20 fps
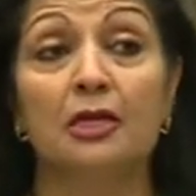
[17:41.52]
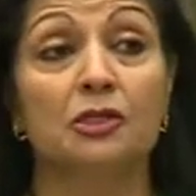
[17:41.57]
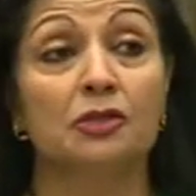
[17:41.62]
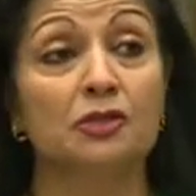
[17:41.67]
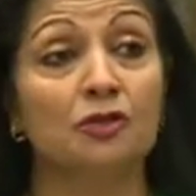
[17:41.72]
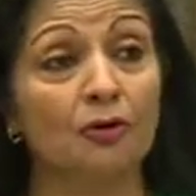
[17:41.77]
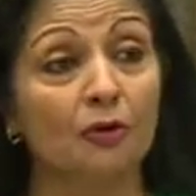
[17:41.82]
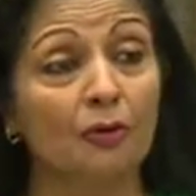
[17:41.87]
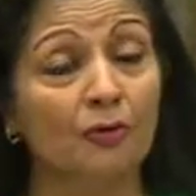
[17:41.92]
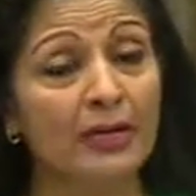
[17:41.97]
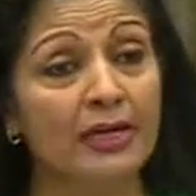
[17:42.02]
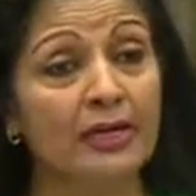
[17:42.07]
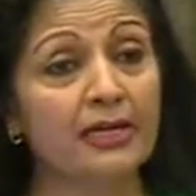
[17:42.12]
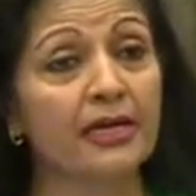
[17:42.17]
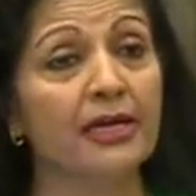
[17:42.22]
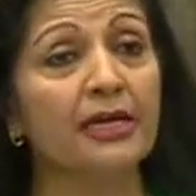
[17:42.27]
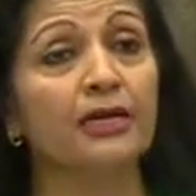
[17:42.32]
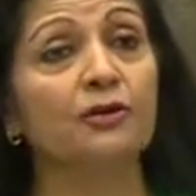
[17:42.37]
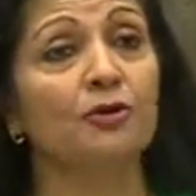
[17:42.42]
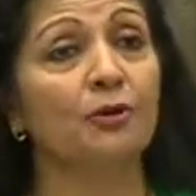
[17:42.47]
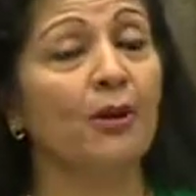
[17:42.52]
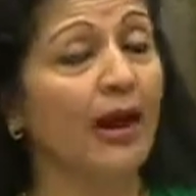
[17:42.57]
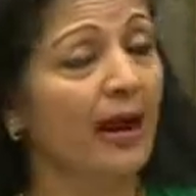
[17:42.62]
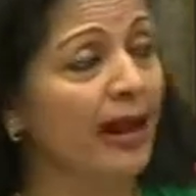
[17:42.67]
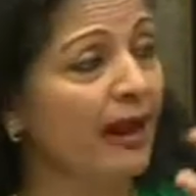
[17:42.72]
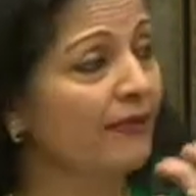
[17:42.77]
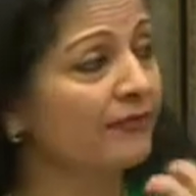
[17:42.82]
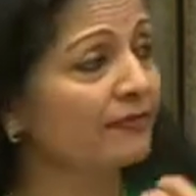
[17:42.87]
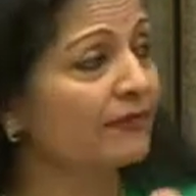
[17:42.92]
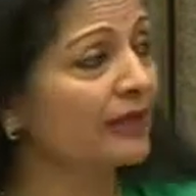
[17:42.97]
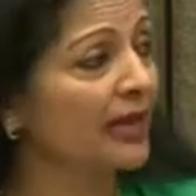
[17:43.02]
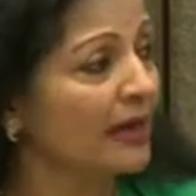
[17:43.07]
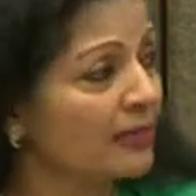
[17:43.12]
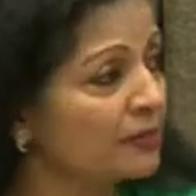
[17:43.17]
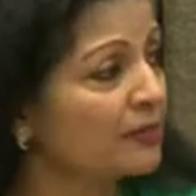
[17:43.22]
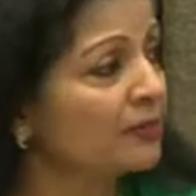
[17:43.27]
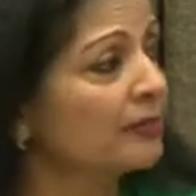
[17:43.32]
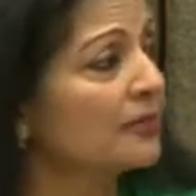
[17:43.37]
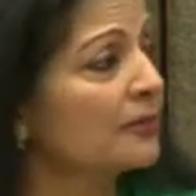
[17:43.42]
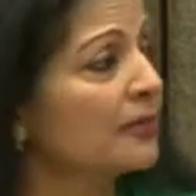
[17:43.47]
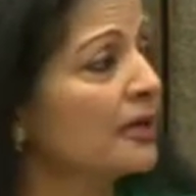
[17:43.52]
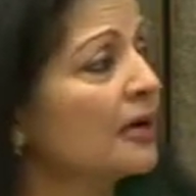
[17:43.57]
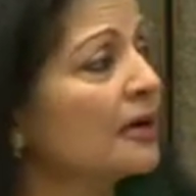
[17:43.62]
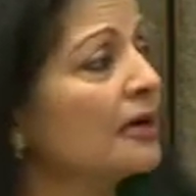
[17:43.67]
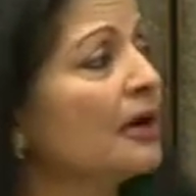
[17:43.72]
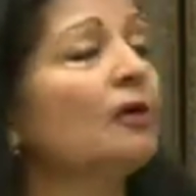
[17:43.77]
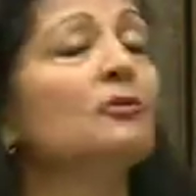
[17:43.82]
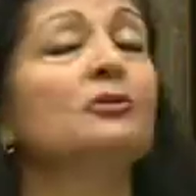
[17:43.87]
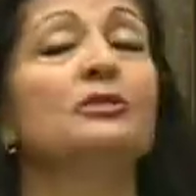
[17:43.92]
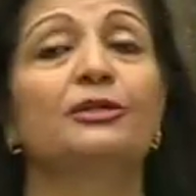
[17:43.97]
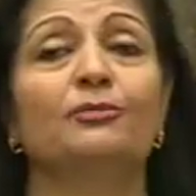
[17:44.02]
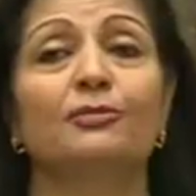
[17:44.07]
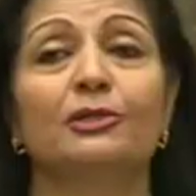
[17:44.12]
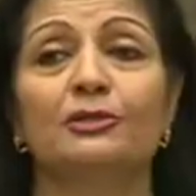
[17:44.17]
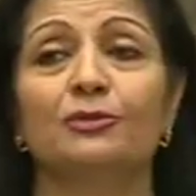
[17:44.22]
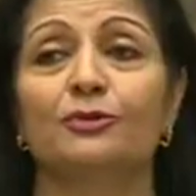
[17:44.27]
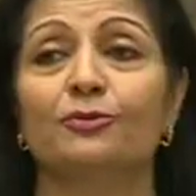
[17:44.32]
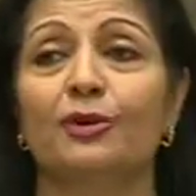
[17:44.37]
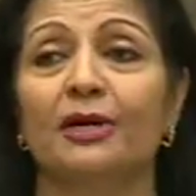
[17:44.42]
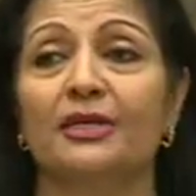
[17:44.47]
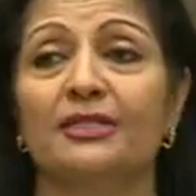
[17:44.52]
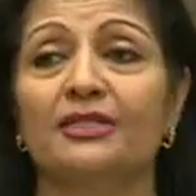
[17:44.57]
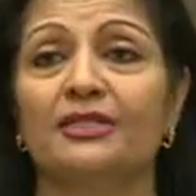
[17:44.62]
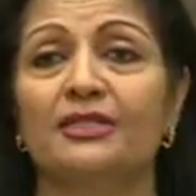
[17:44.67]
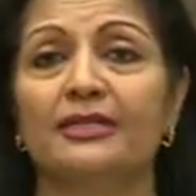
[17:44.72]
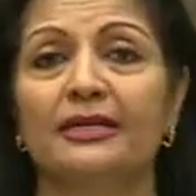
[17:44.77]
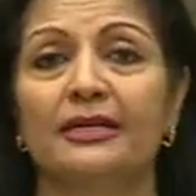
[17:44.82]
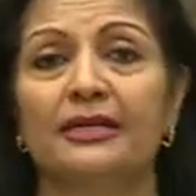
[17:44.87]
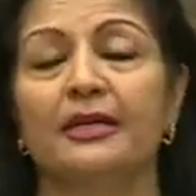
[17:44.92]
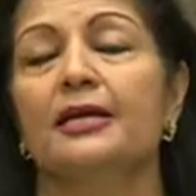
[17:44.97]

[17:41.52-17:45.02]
So we need to have them accountable to us.